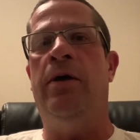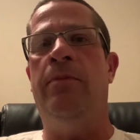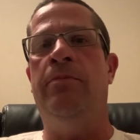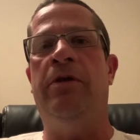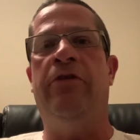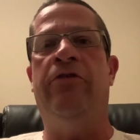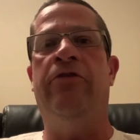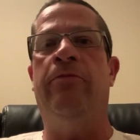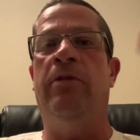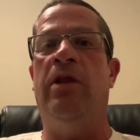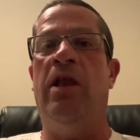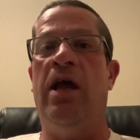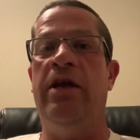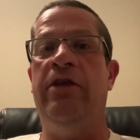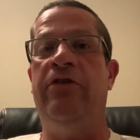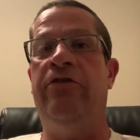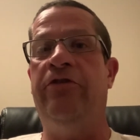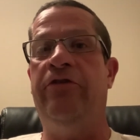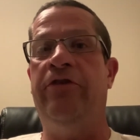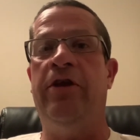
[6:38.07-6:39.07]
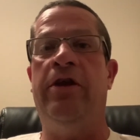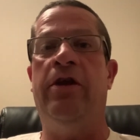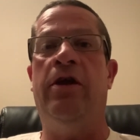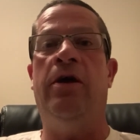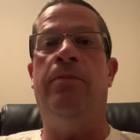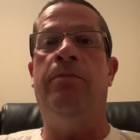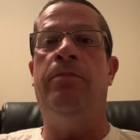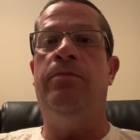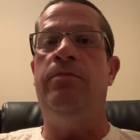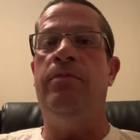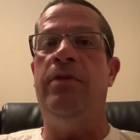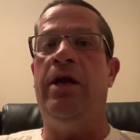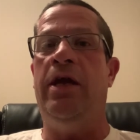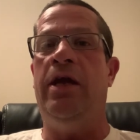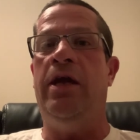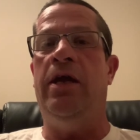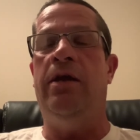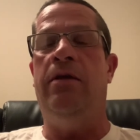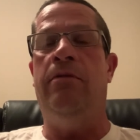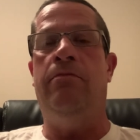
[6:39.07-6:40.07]
get some lights set up,
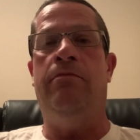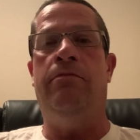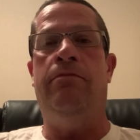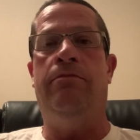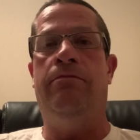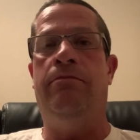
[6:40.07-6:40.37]
and